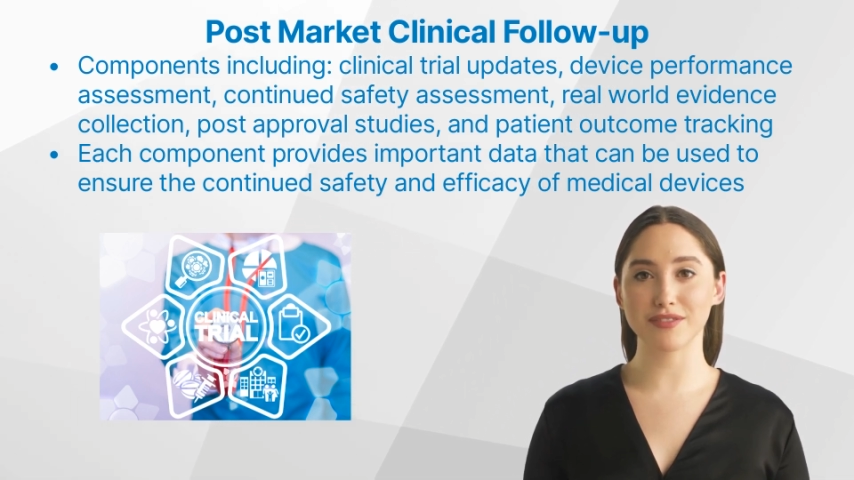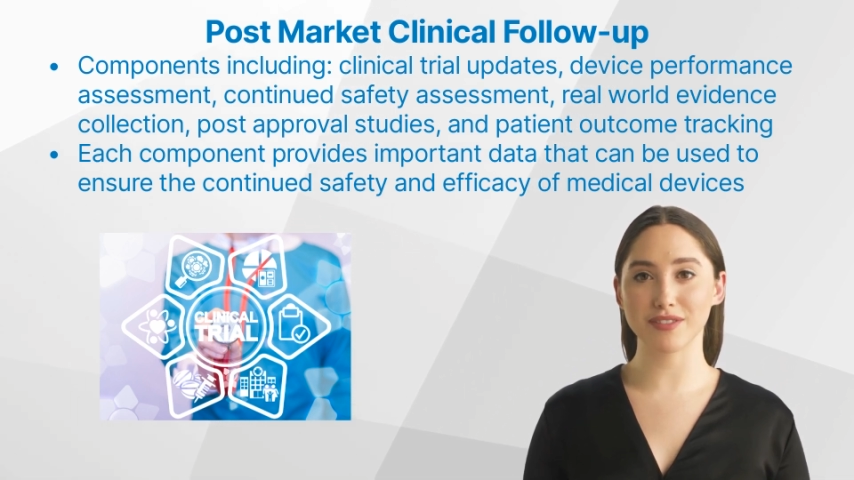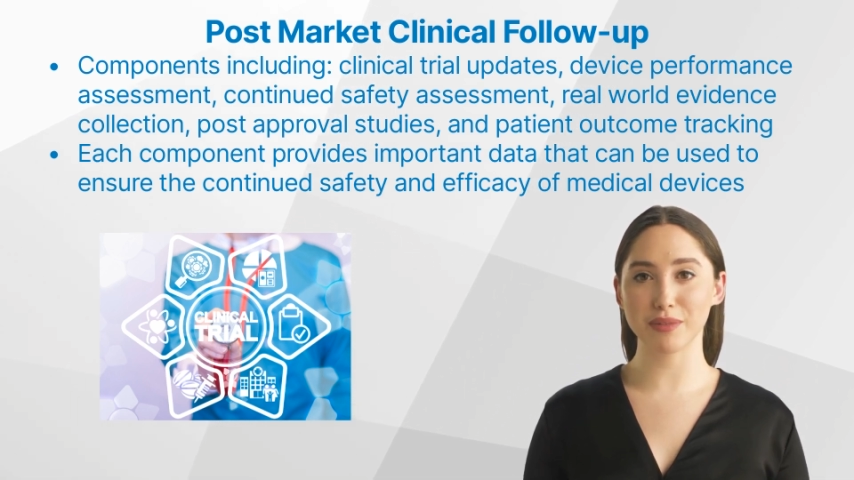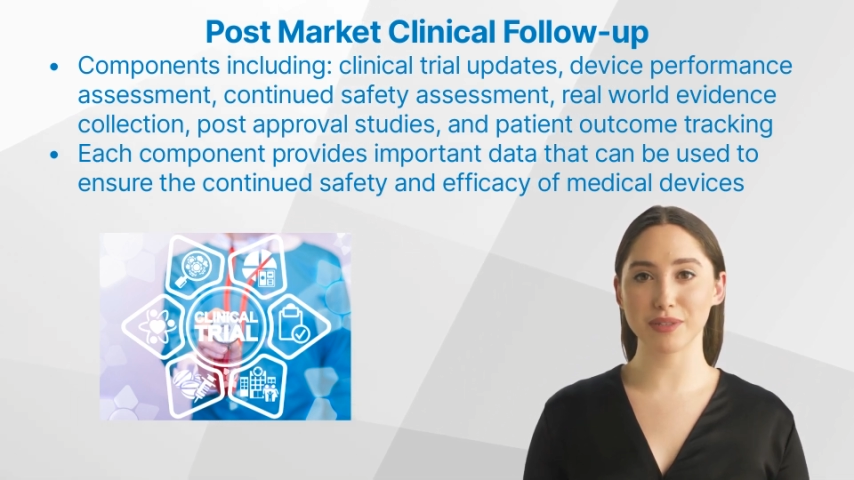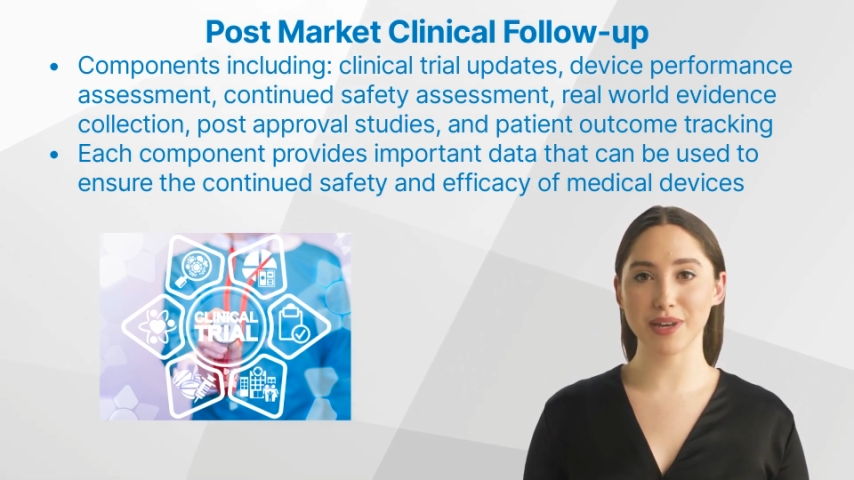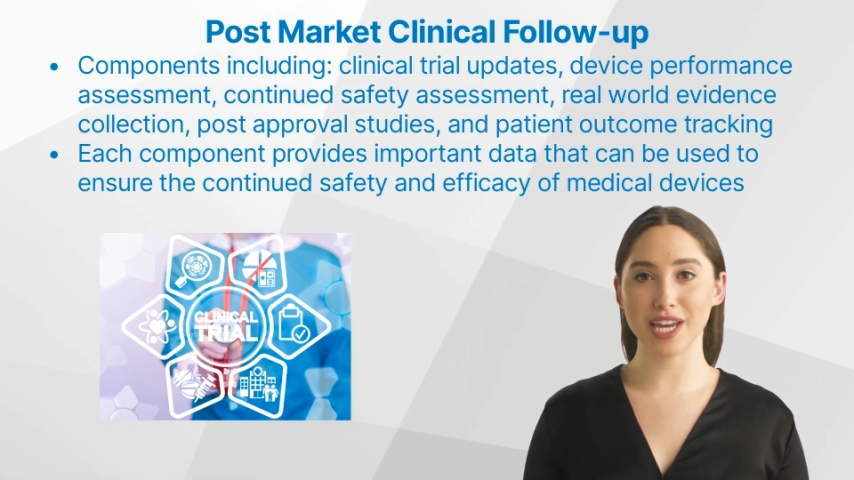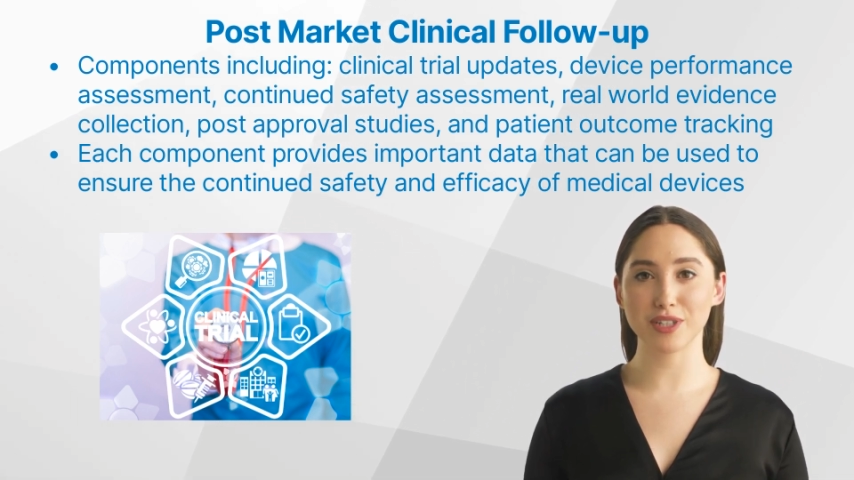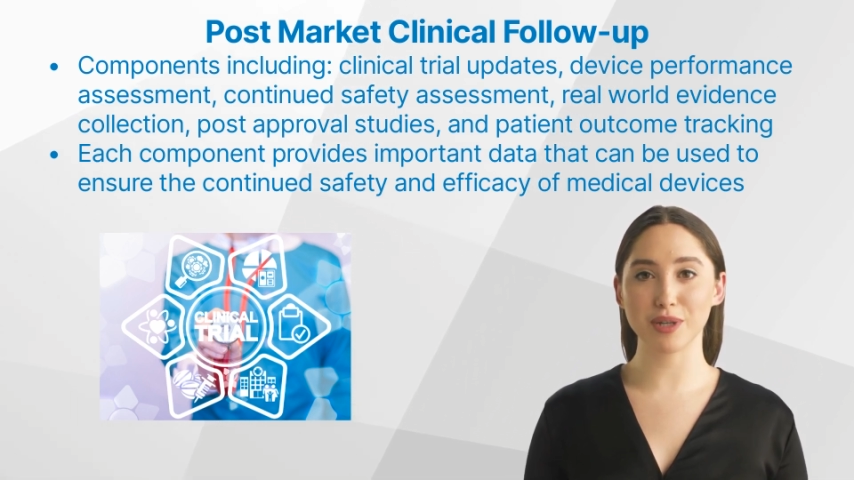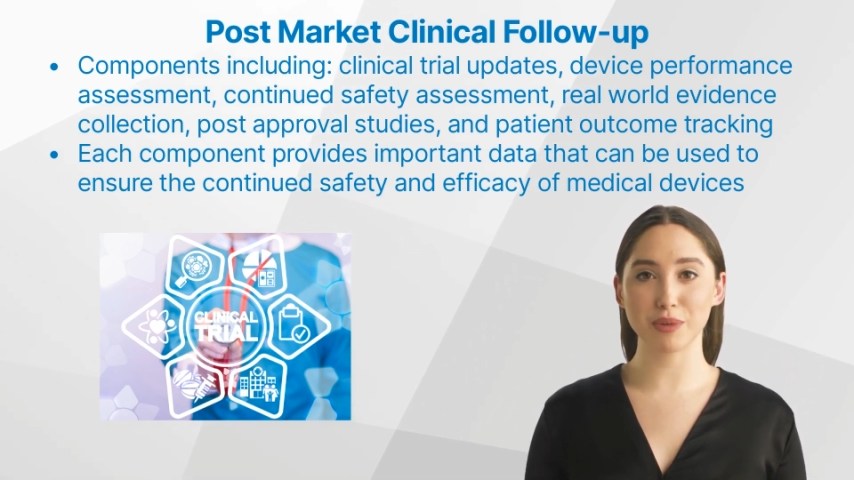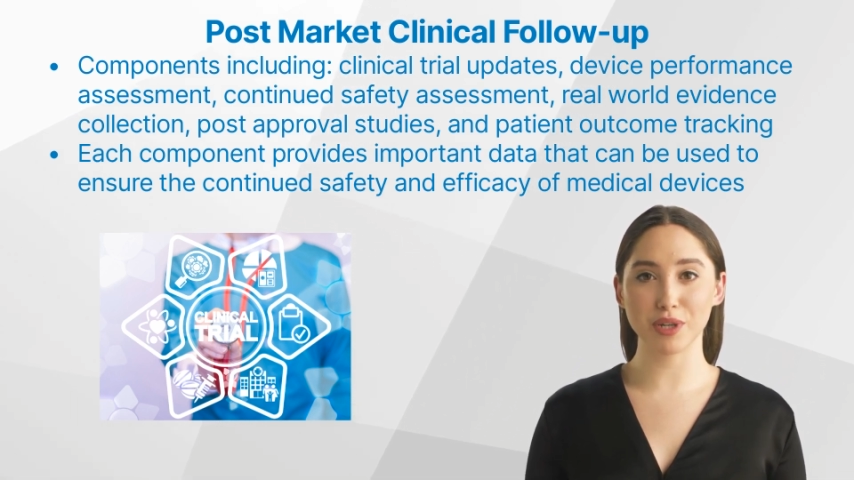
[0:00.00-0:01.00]
from a
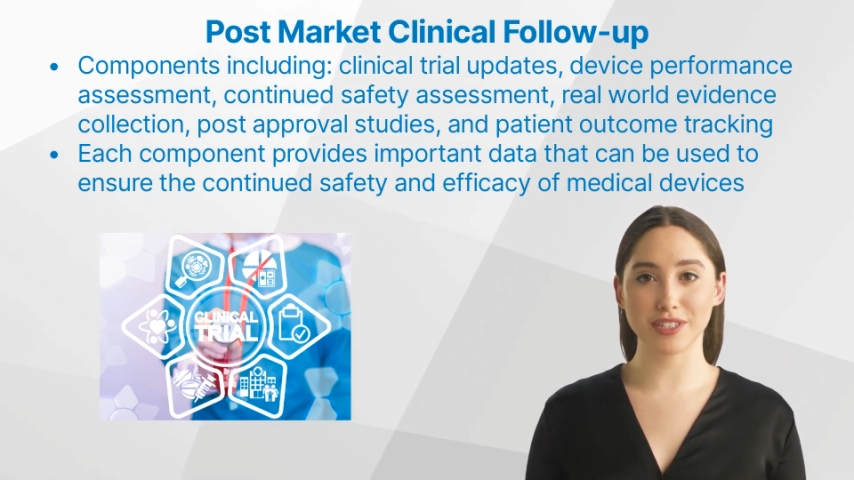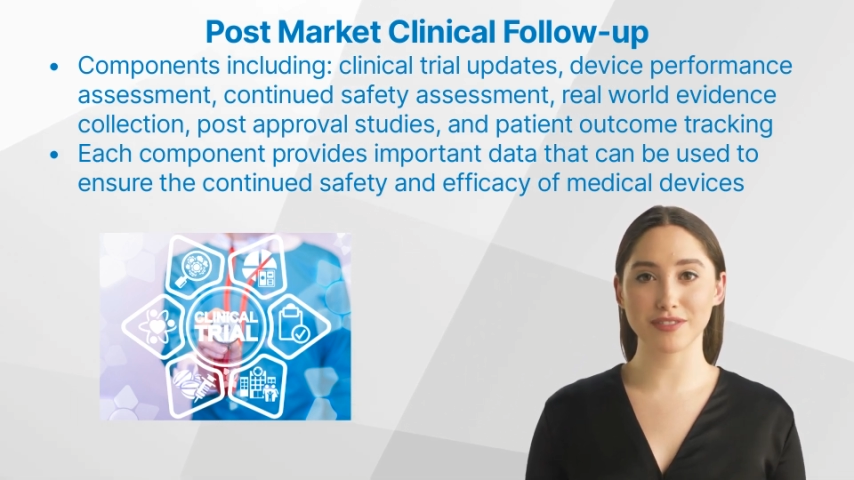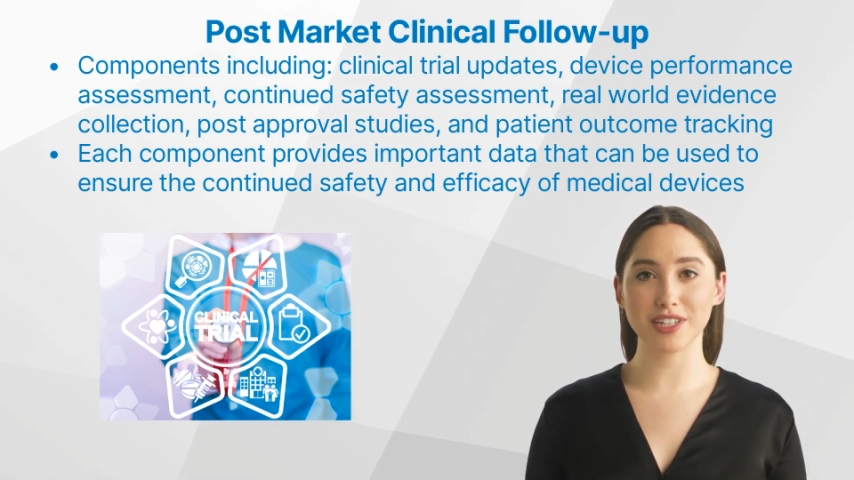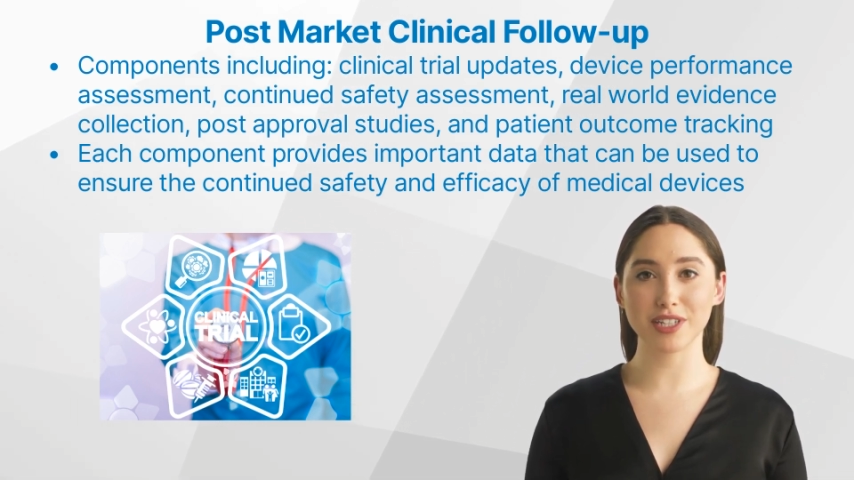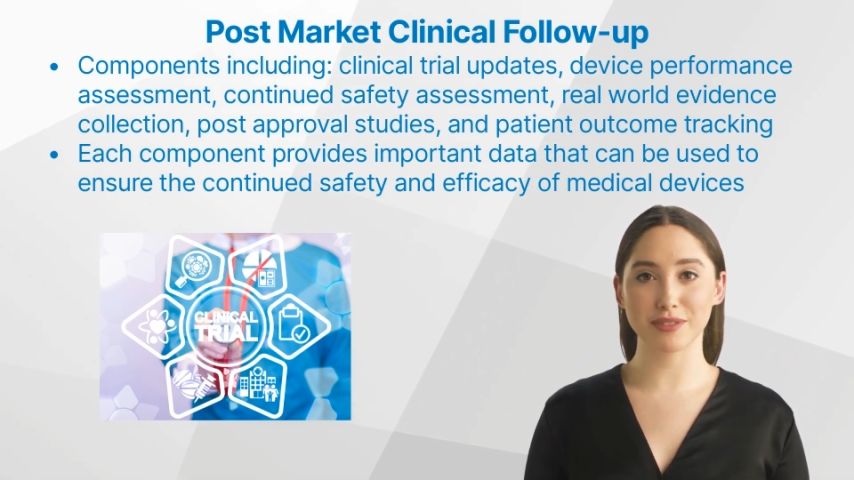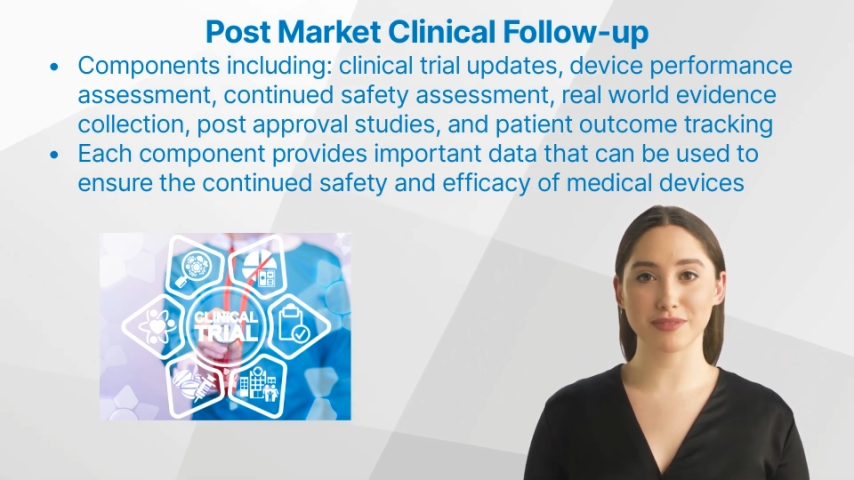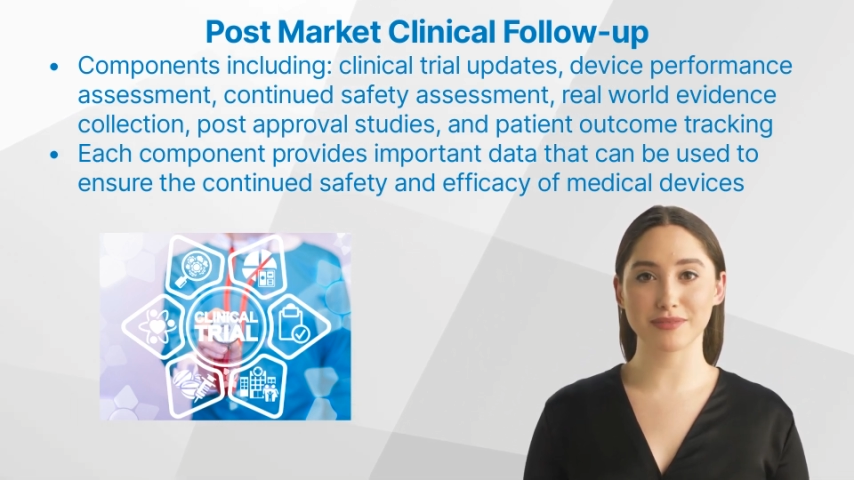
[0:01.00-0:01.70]
medical point of view.